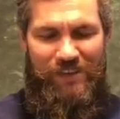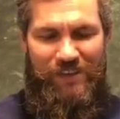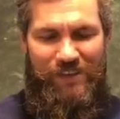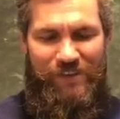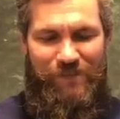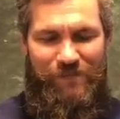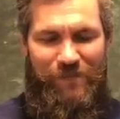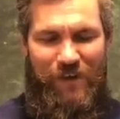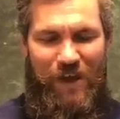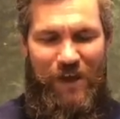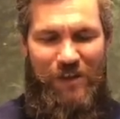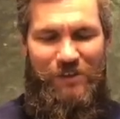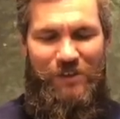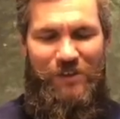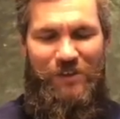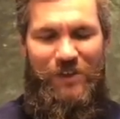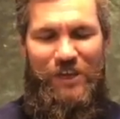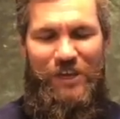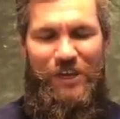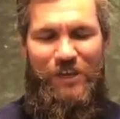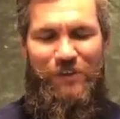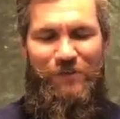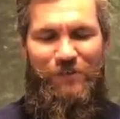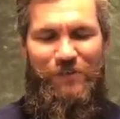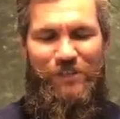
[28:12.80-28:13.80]
Father,
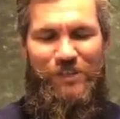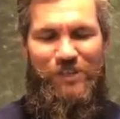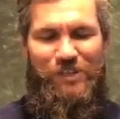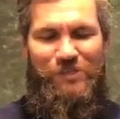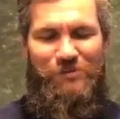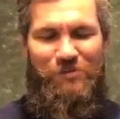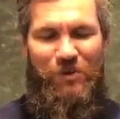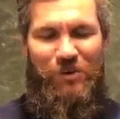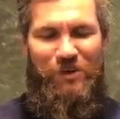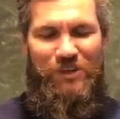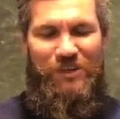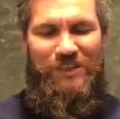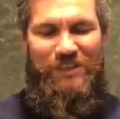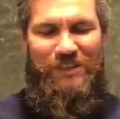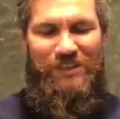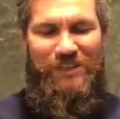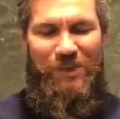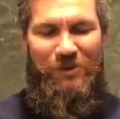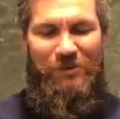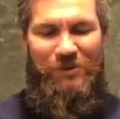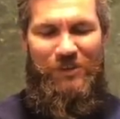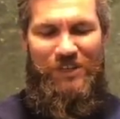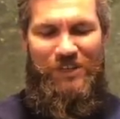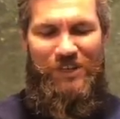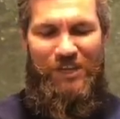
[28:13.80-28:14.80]
thank you for this morning that
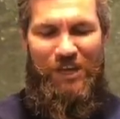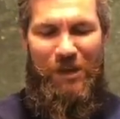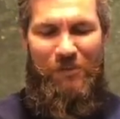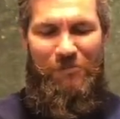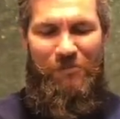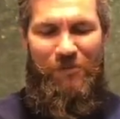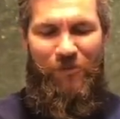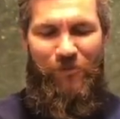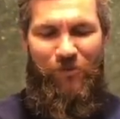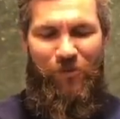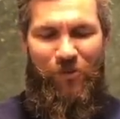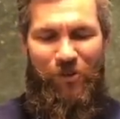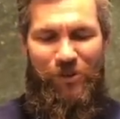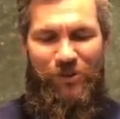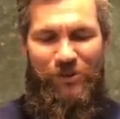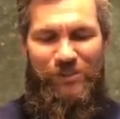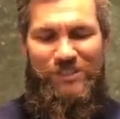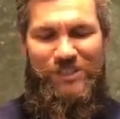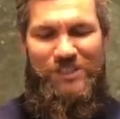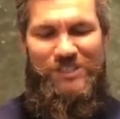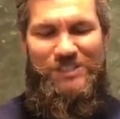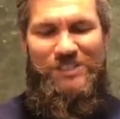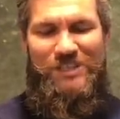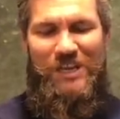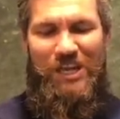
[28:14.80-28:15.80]
we can come before you
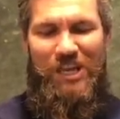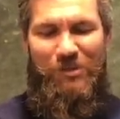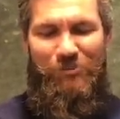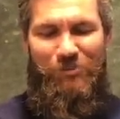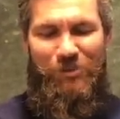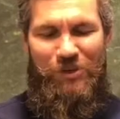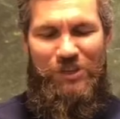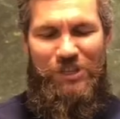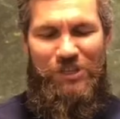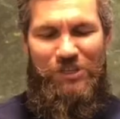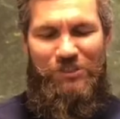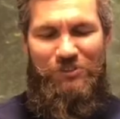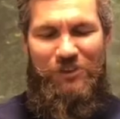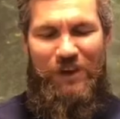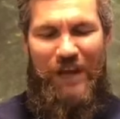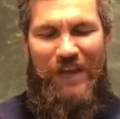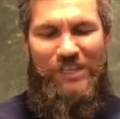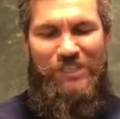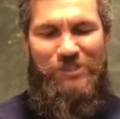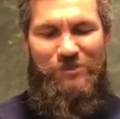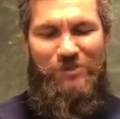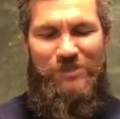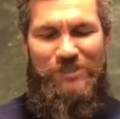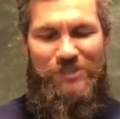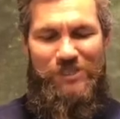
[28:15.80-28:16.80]
to celebrate the
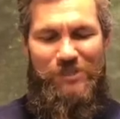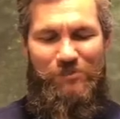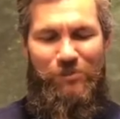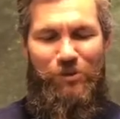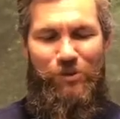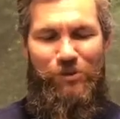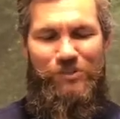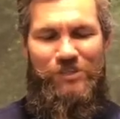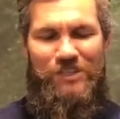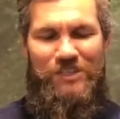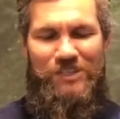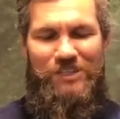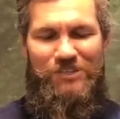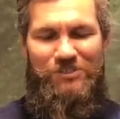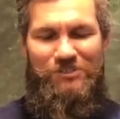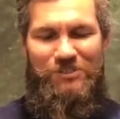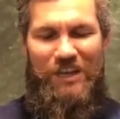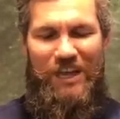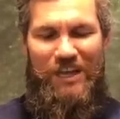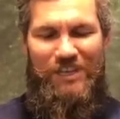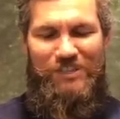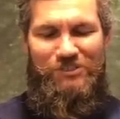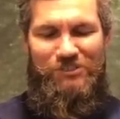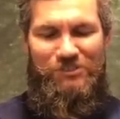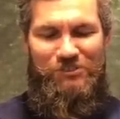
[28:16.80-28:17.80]
graduates at Poznan
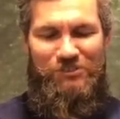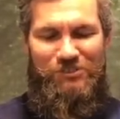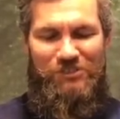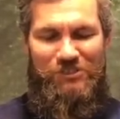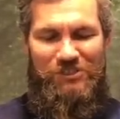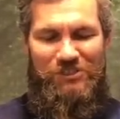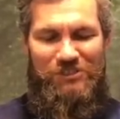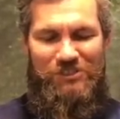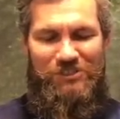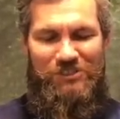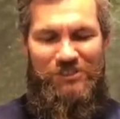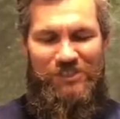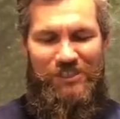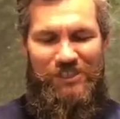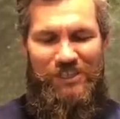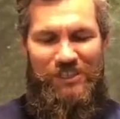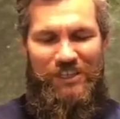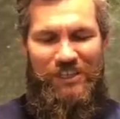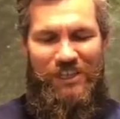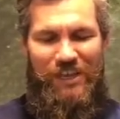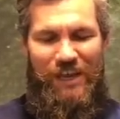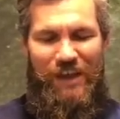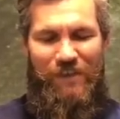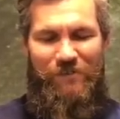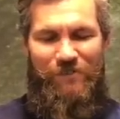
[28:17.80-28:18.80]
International Church.
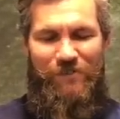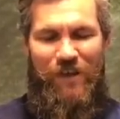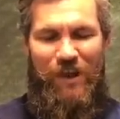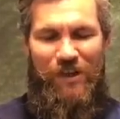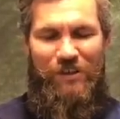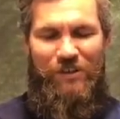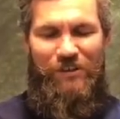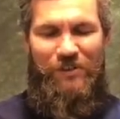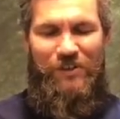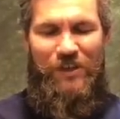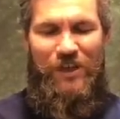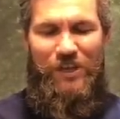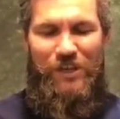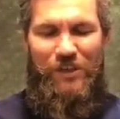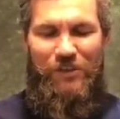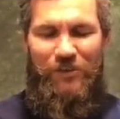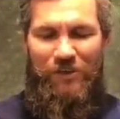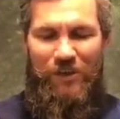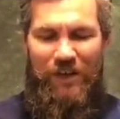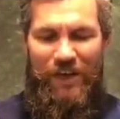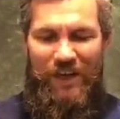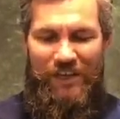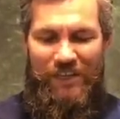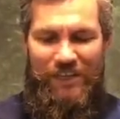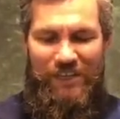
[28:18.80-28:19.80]
And Father, thank you
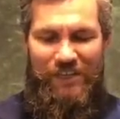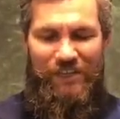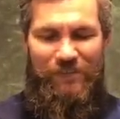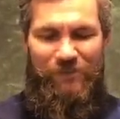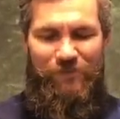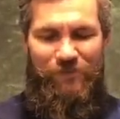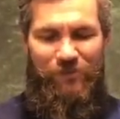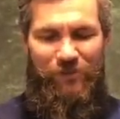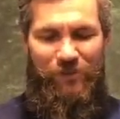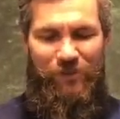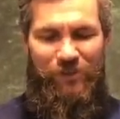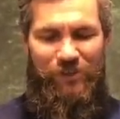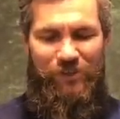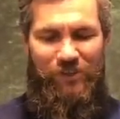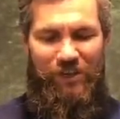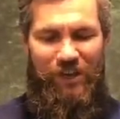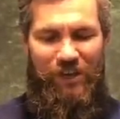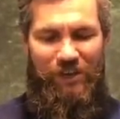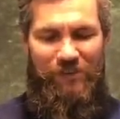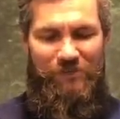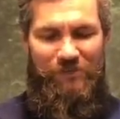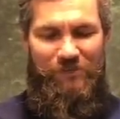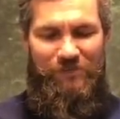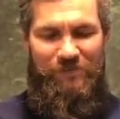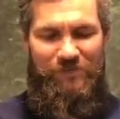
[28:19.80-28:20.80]
again for your
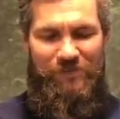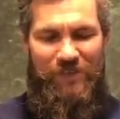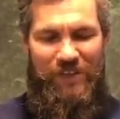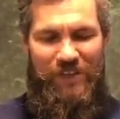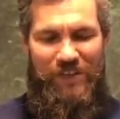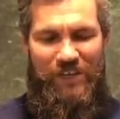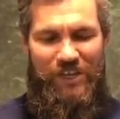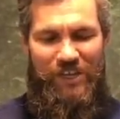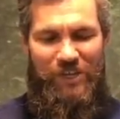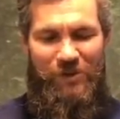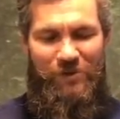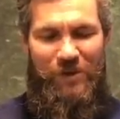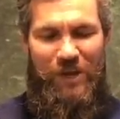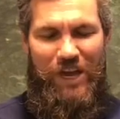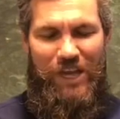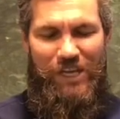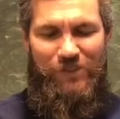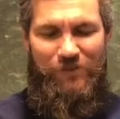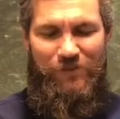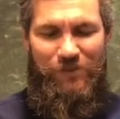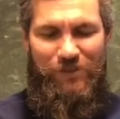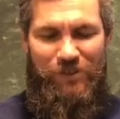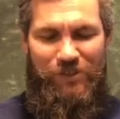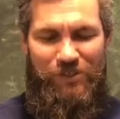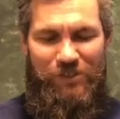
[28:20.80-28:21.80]
love. And we ask
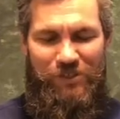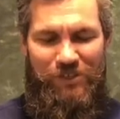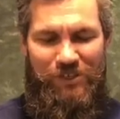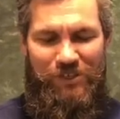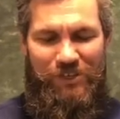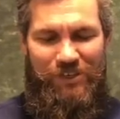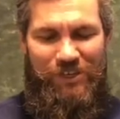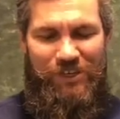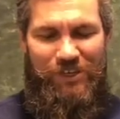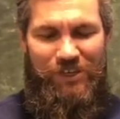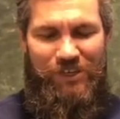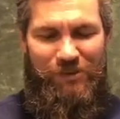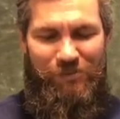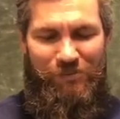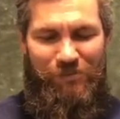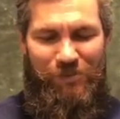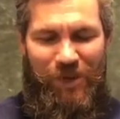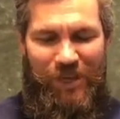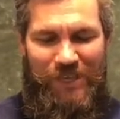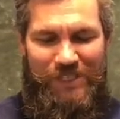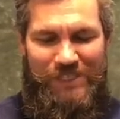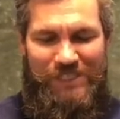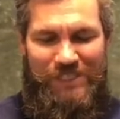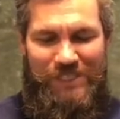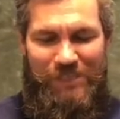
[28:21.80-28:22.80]
for your
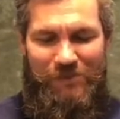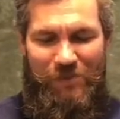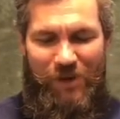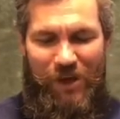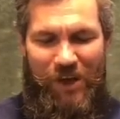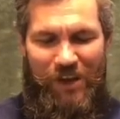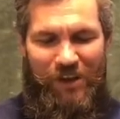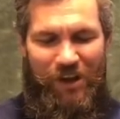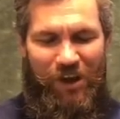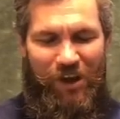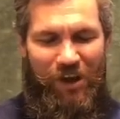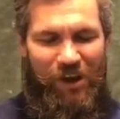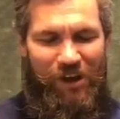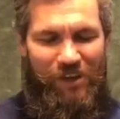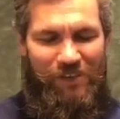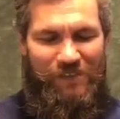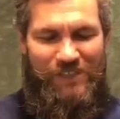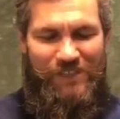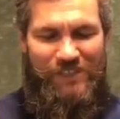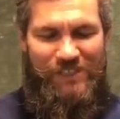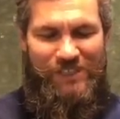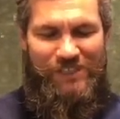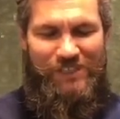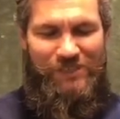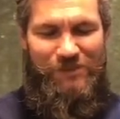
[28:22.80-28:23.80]
blessing upon all of
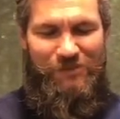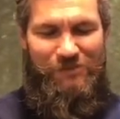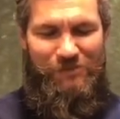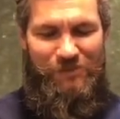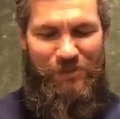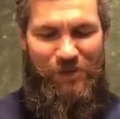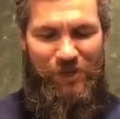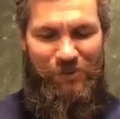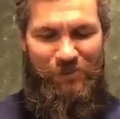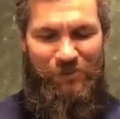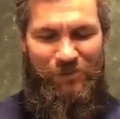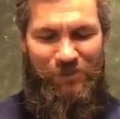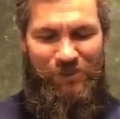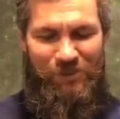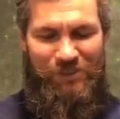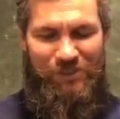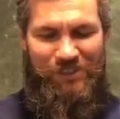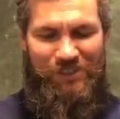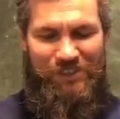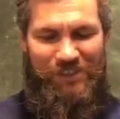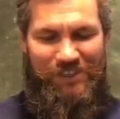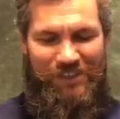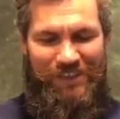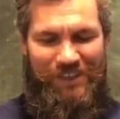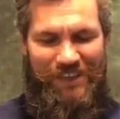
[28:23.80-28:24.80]
these people
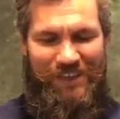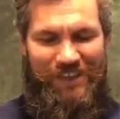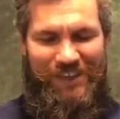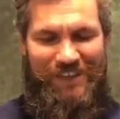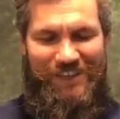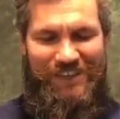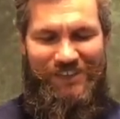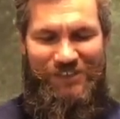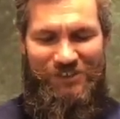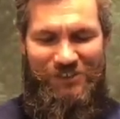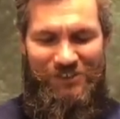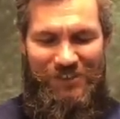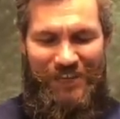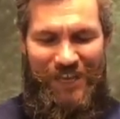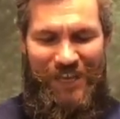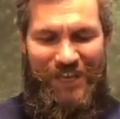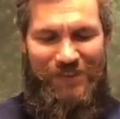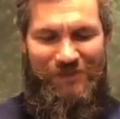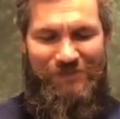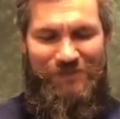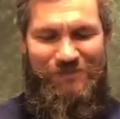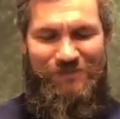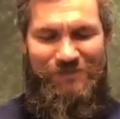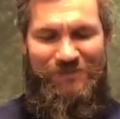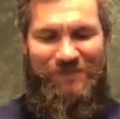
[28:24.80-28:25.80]
in your
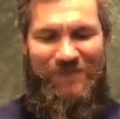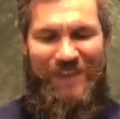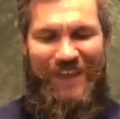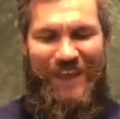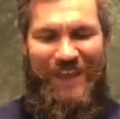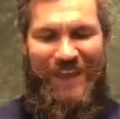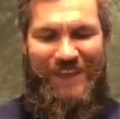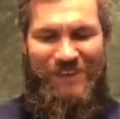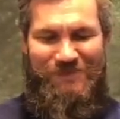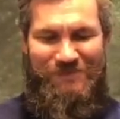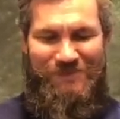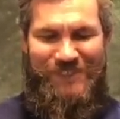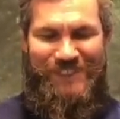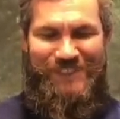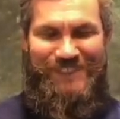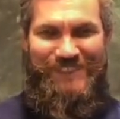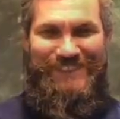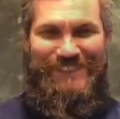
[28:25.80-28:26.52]
name. Amen.